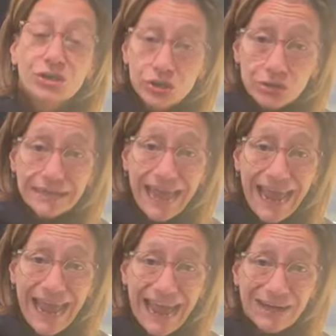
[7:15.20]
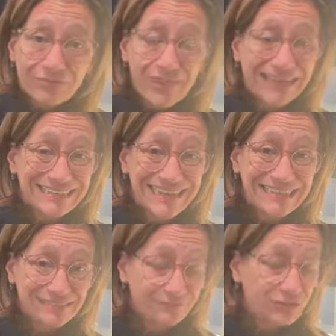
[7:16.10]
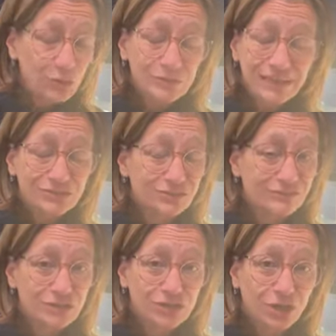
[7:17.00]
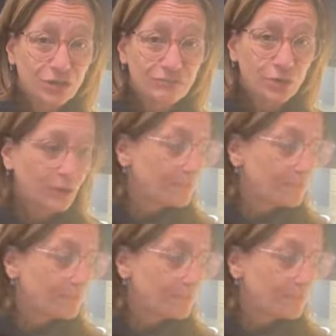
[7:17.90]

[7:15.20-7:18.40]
You're gonna have that taste. If you use extra virgin olive